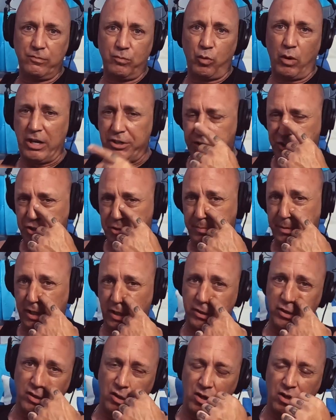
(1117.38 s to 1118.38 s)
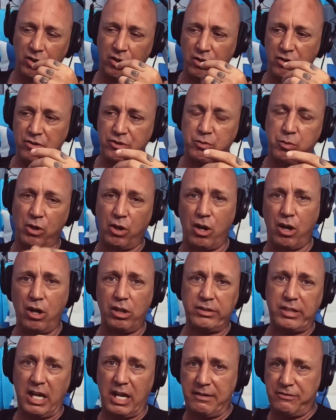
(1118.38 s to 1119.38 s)
Why should you be on your long hose? Well,
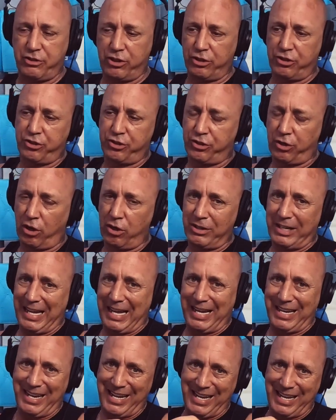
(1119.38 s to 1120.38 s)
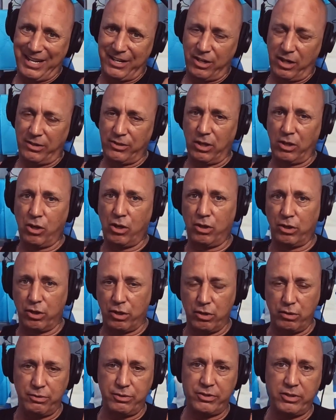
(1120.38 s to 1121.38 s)
all dives should start and end on the long
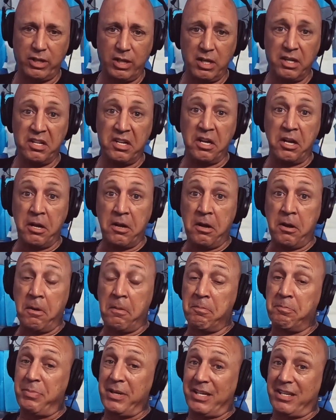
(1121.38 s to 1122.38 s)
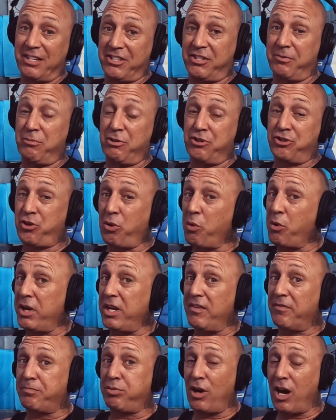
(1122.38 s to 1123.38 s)
hose, because the
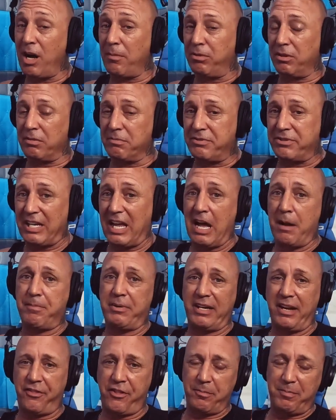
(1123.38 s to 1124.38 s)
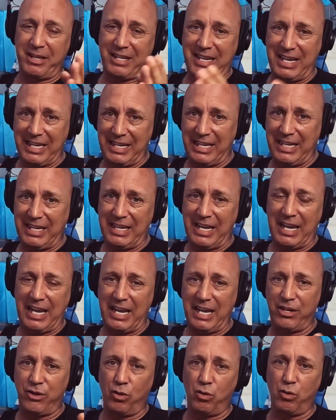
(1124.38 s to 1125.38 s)
majority of problems happen at the beginning
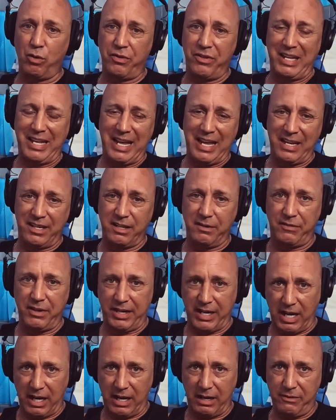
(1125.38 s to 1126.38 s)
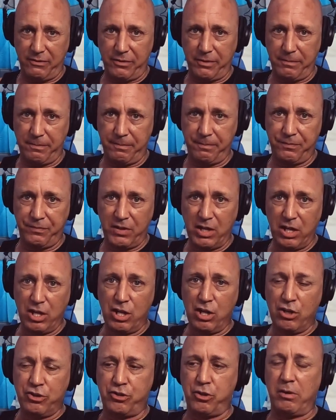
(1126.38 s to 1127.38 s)
and or the end of the dive.
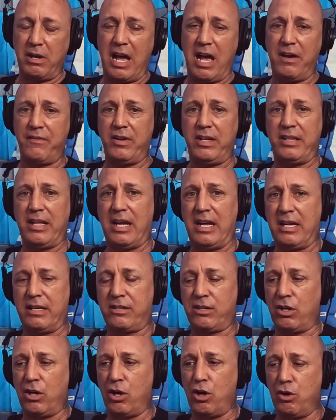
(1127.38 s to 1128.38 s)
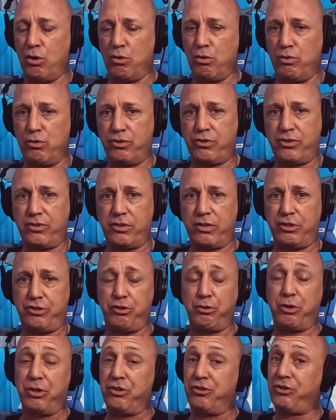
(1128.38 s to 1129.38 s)
So having that hose
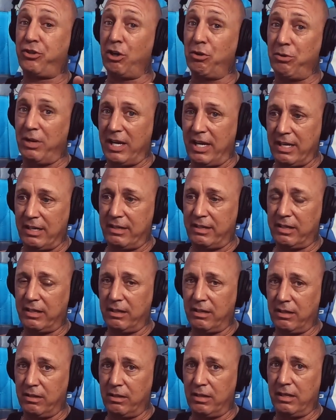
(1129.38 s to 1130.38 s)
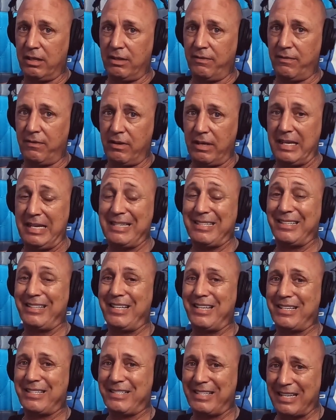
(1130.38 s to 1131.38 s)
that you can donate,
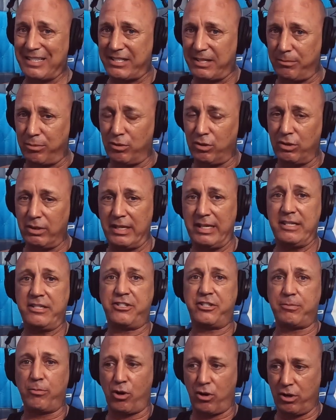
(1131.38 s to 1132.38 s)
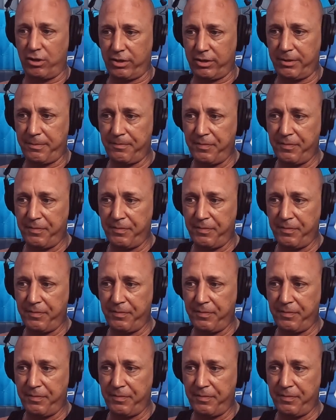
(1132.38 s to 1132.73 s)
easily accessible, is smart.